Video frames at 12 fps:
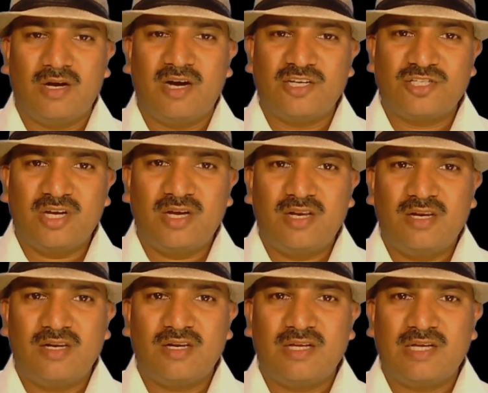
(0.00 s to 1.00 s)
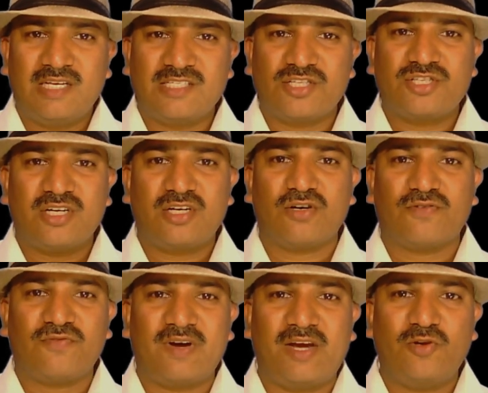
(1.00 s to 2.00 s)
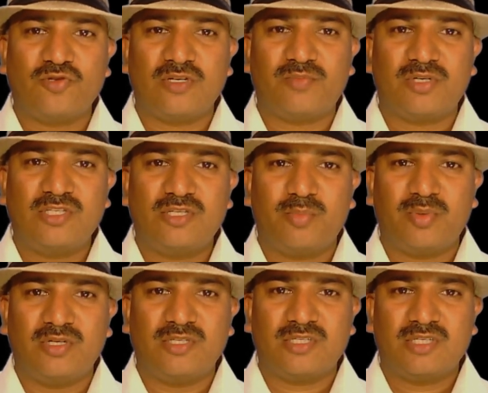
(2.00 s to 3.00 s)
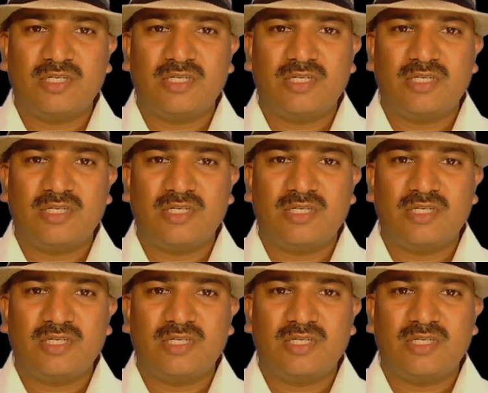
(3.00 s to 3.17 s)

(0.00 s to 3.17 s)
Agile is a set of values and principles